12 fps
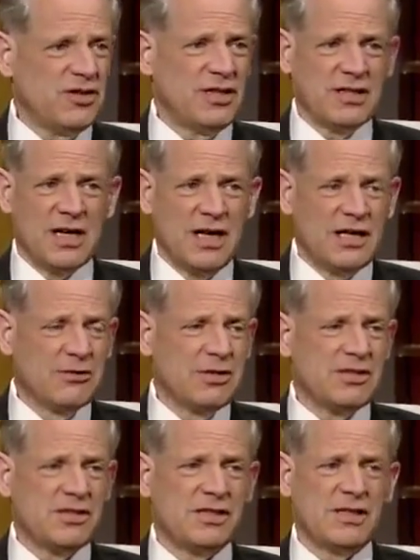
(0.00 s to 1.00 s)
in
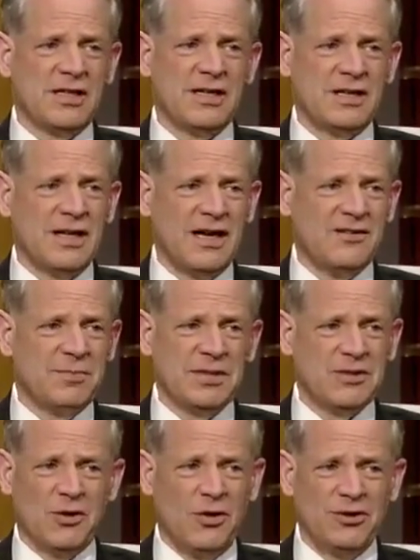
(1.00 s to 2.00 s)
Congress. I have been
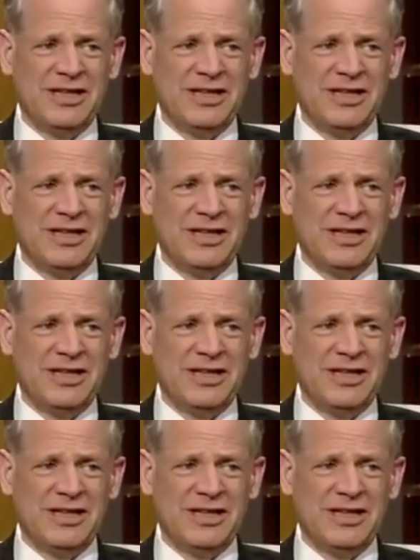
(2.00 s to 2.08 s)
called a